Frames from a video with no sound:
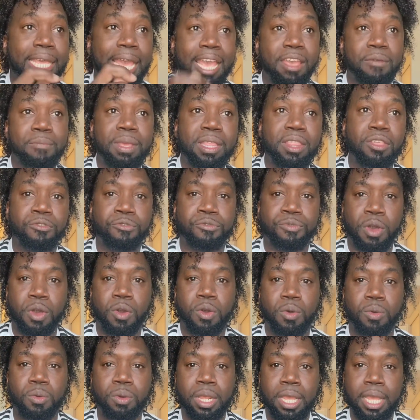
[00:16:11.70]
He gave me the
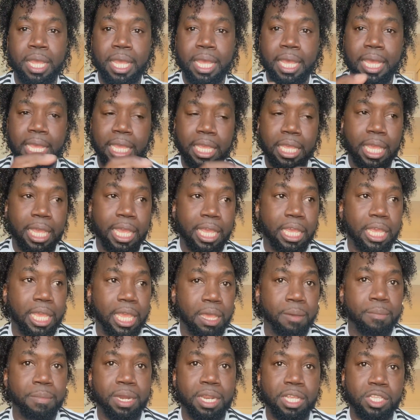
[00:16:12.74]
phone. He, he
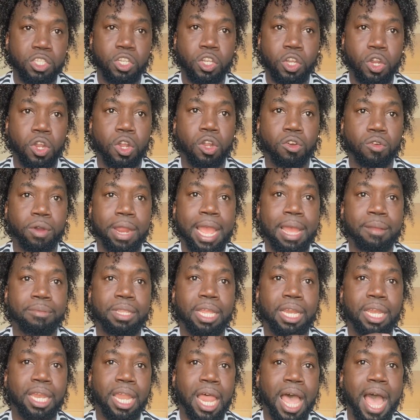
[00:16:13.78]
him and his girl
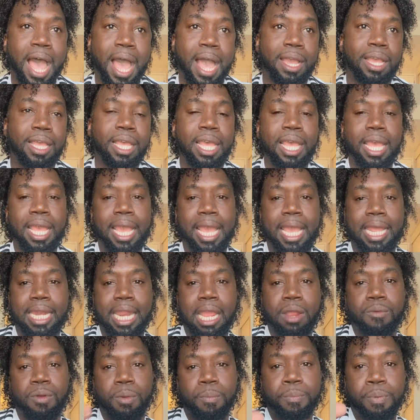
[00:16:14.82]
grabbed the lock,
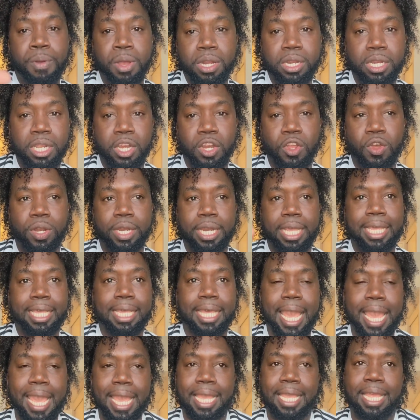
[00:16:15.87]
and they were putting it on the
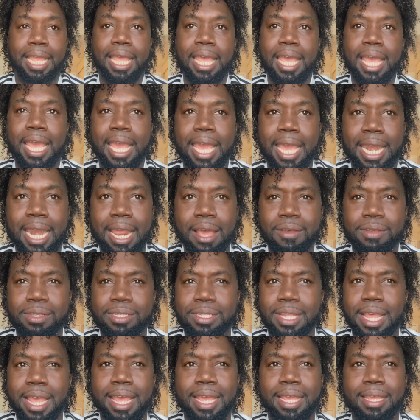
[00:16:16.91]
gate. And I
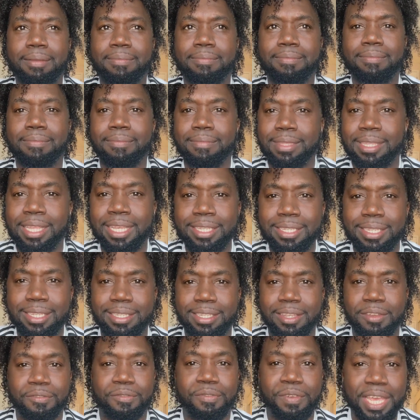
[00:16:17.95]
was like, "This
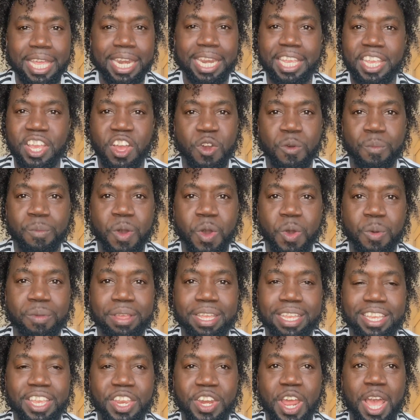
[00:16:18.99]
is a video
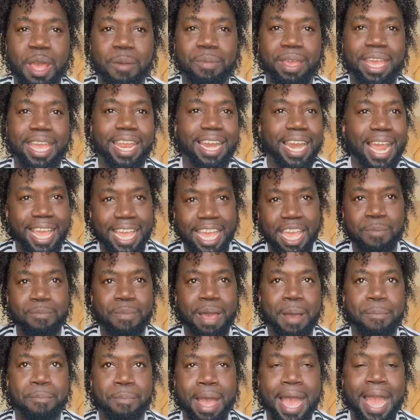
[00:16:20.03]
moment." You know what I mean? Like
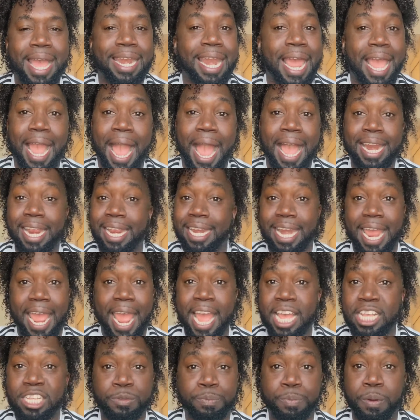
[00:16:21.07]
in my mind, like I
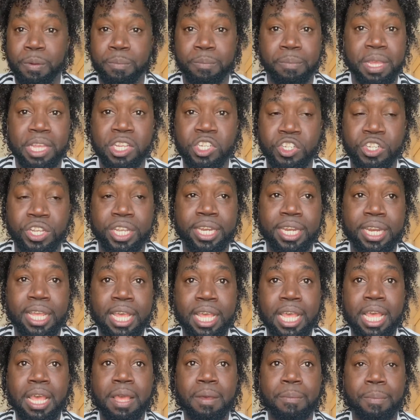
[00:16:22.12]
didn't ask permission,
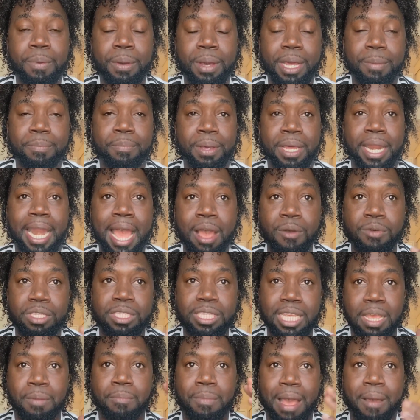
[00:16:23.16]
but but I
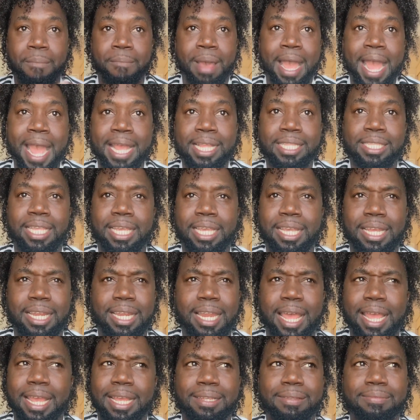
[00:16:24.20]
was in my mind
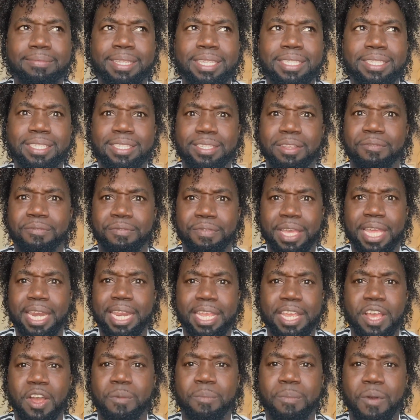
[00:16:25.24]
thinking like, "This is a
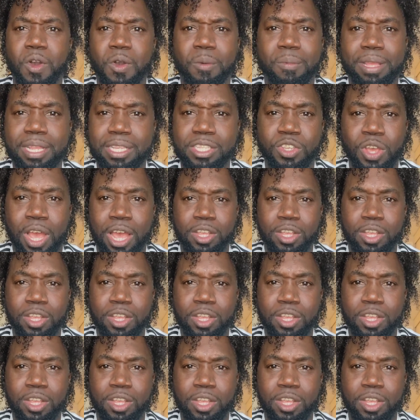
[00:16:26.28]
video moment."